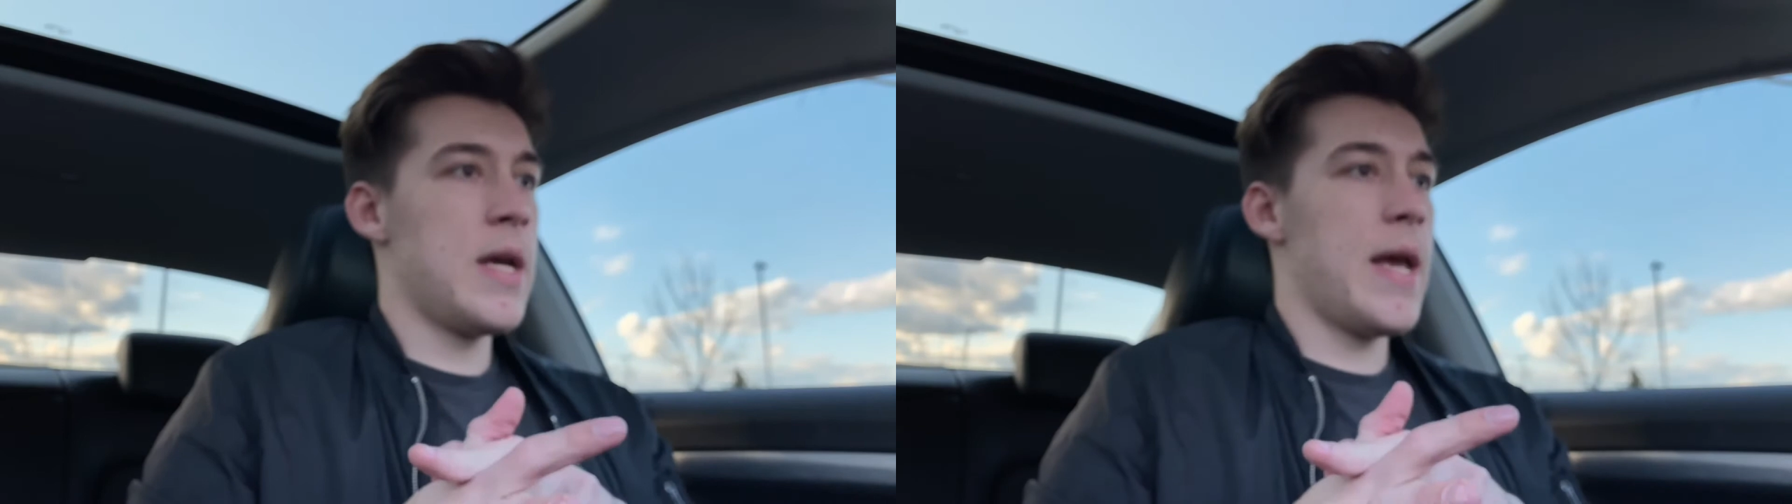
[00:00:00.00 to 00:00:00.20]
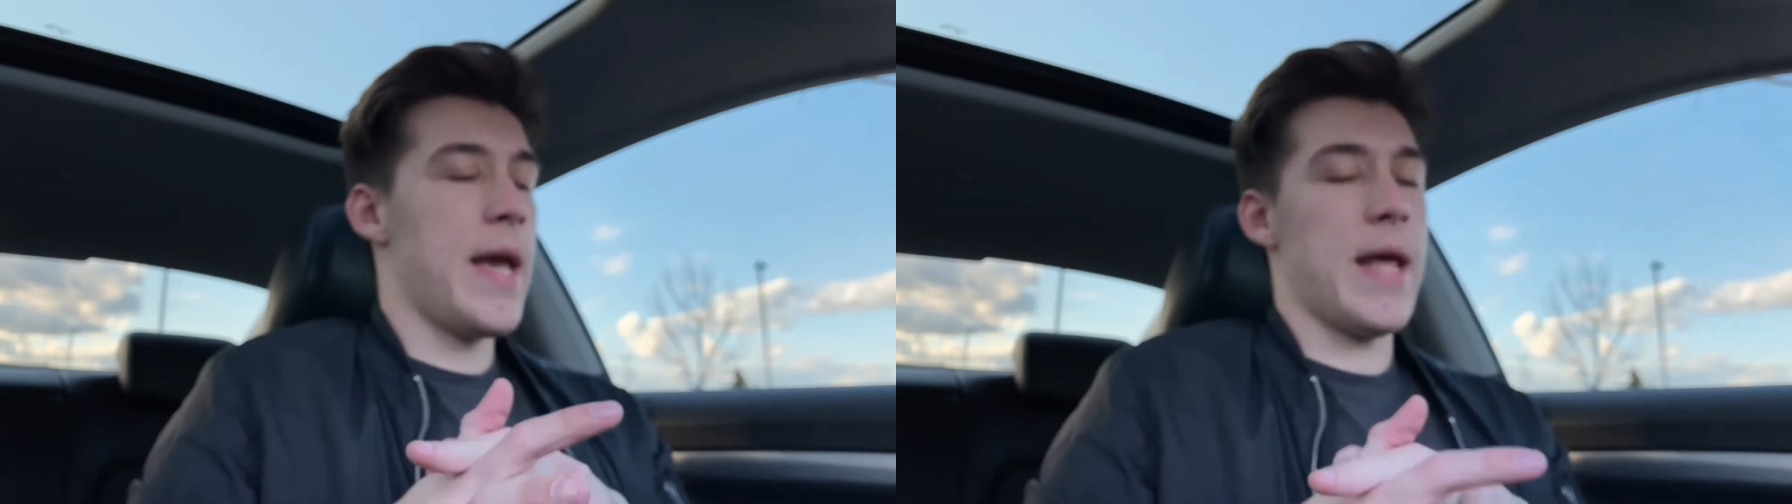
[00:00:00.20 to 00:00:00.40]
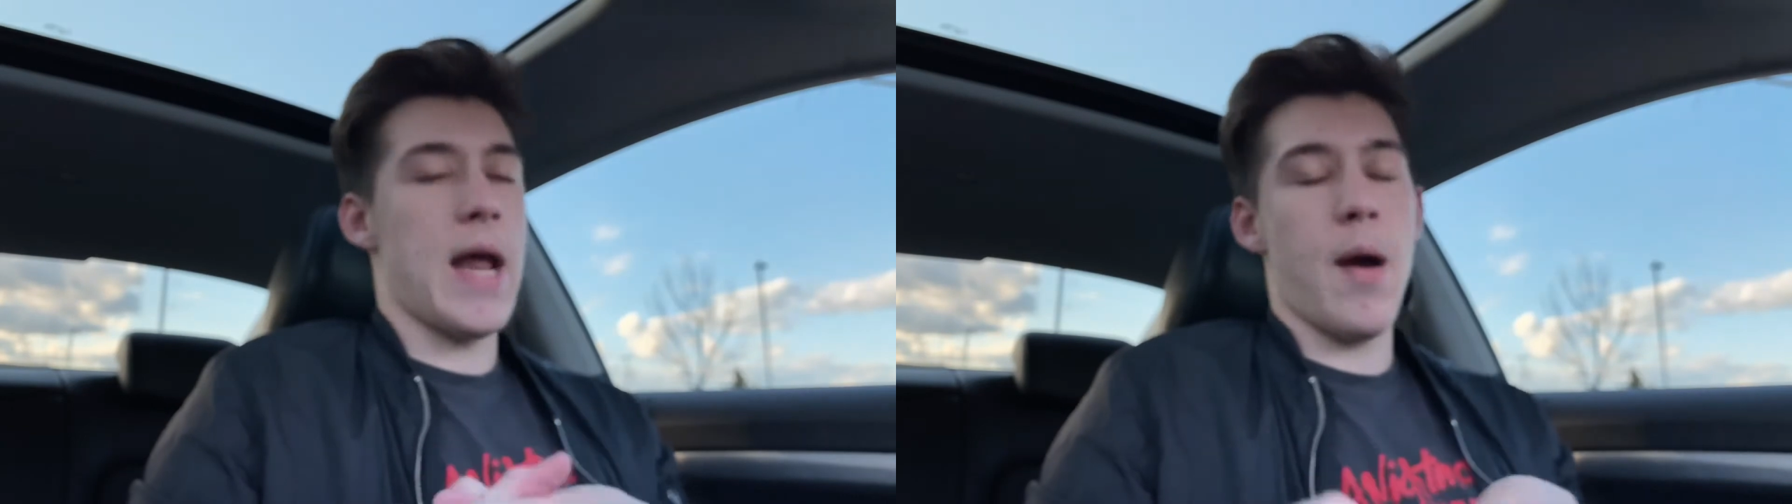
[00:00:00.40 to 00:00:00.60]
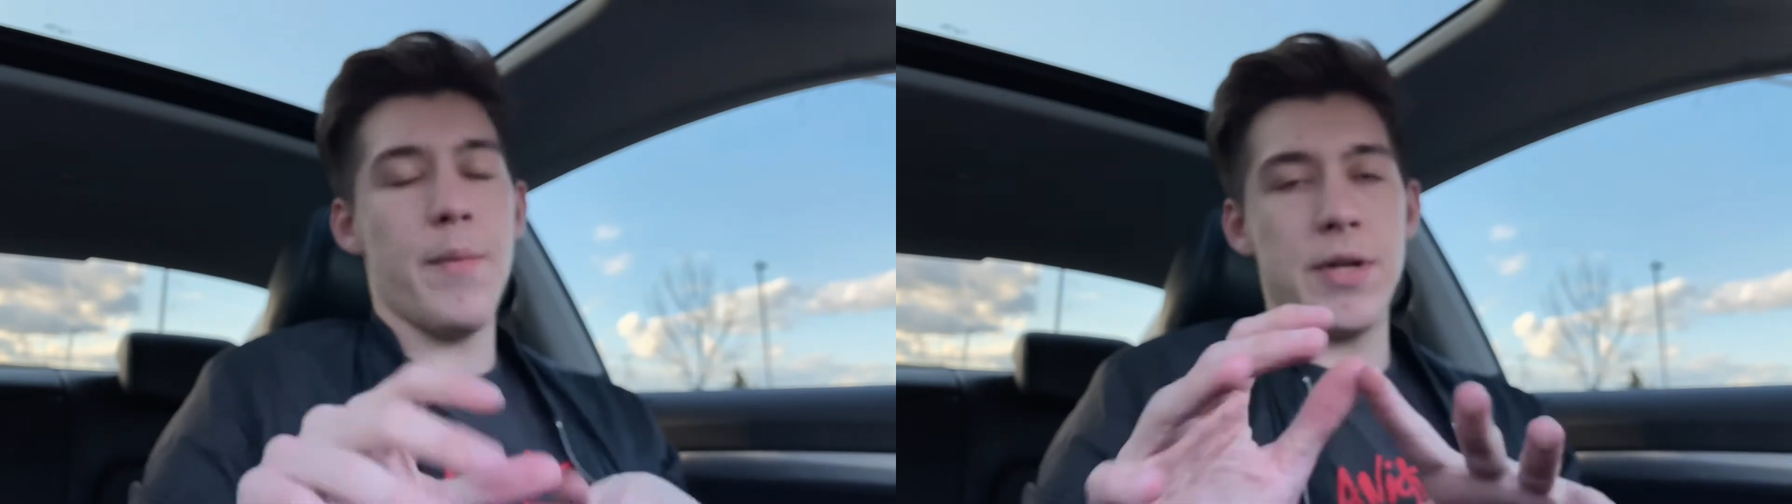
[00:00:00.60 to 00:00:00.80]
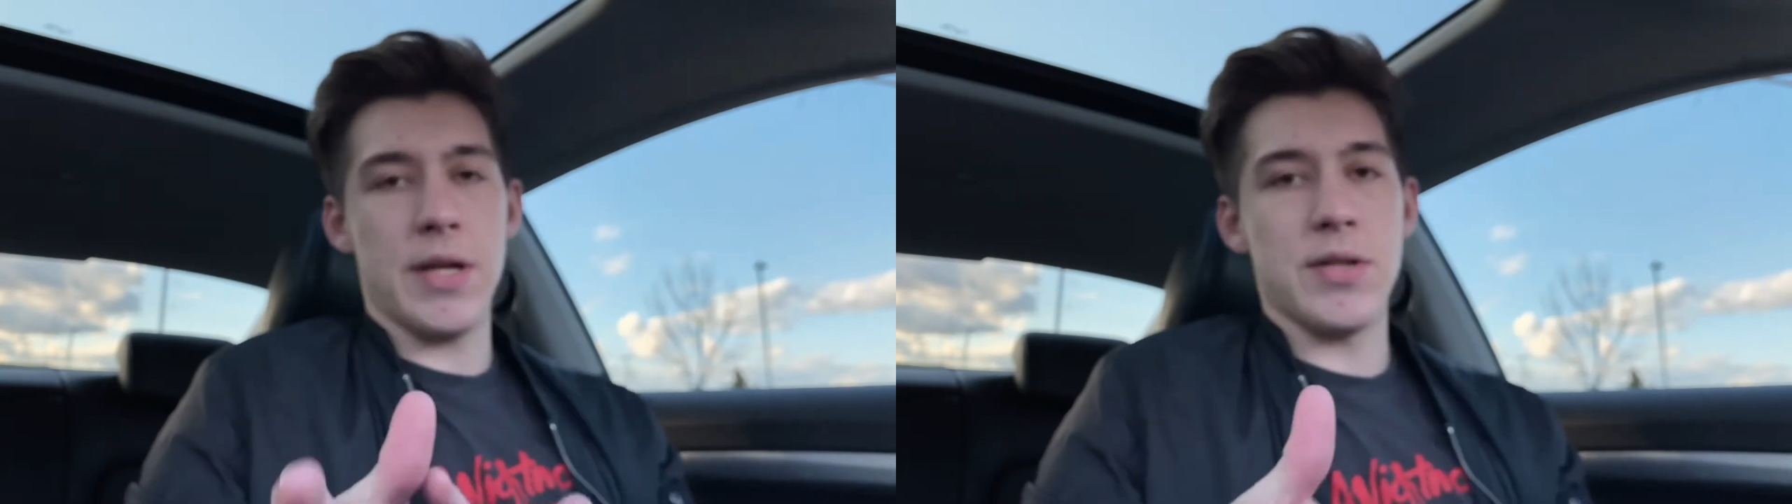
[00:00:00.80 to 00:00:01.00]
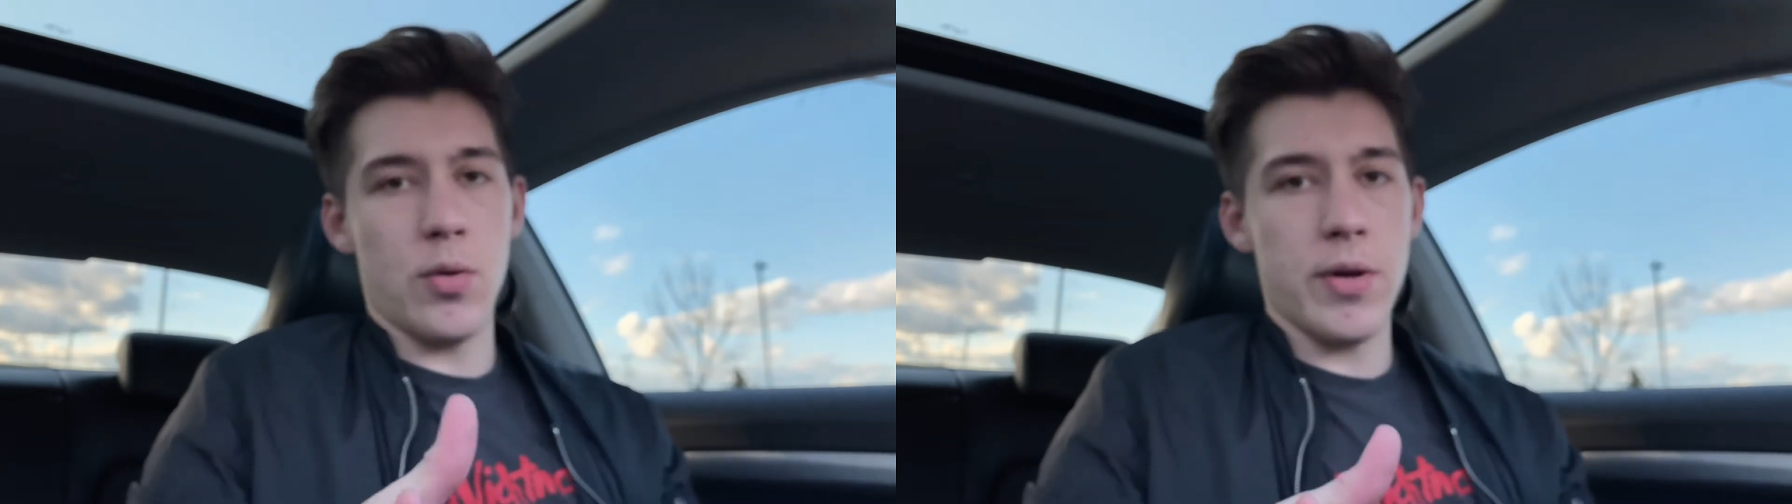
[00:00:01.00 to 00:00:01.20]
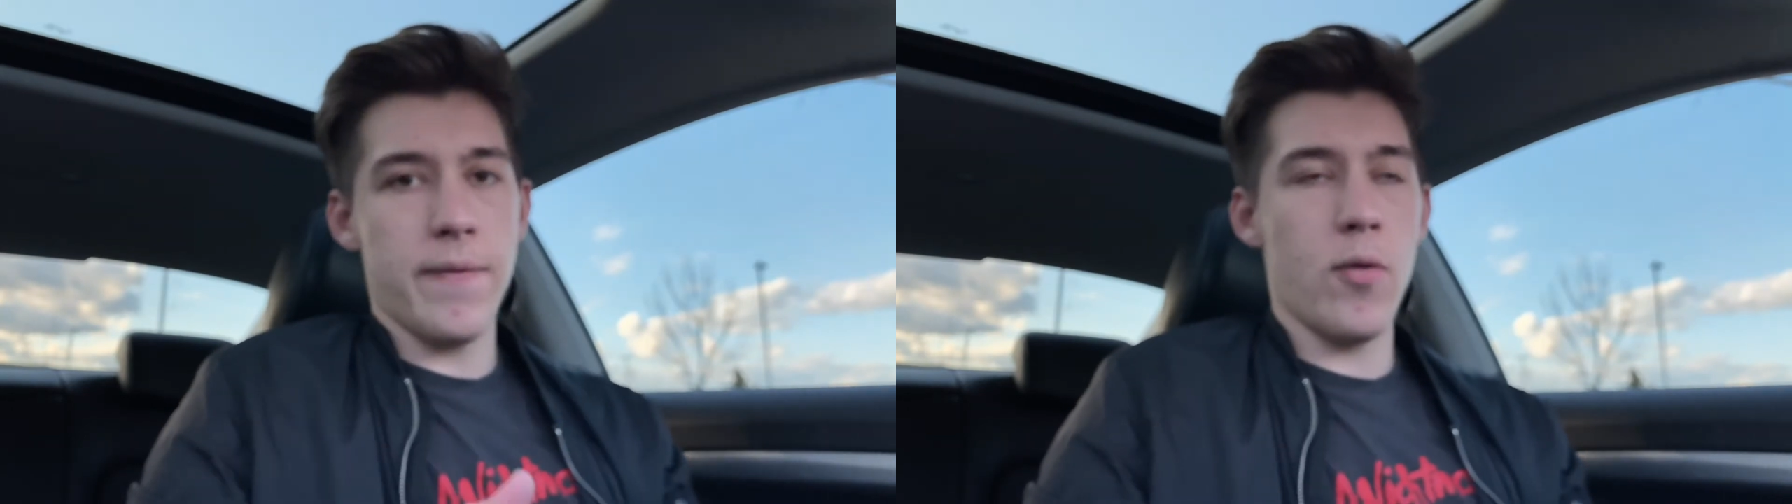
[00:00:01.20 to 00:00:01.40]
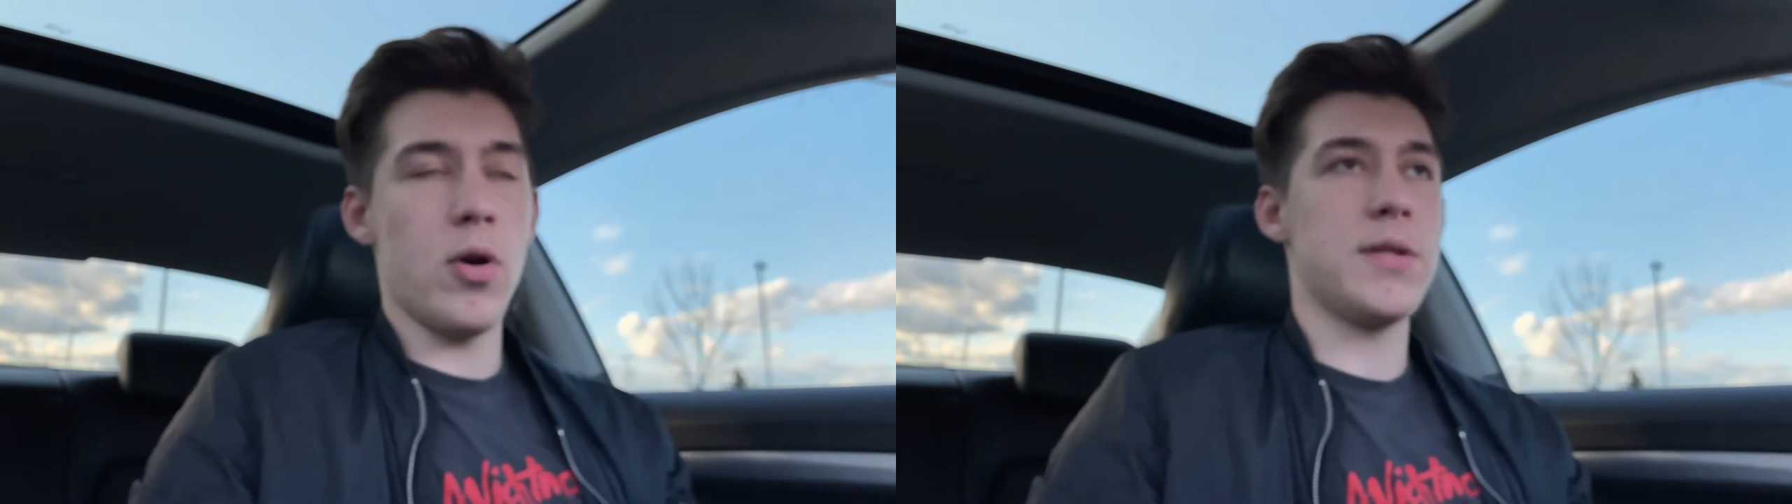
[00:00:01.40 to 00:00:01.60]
and how much I sold it for.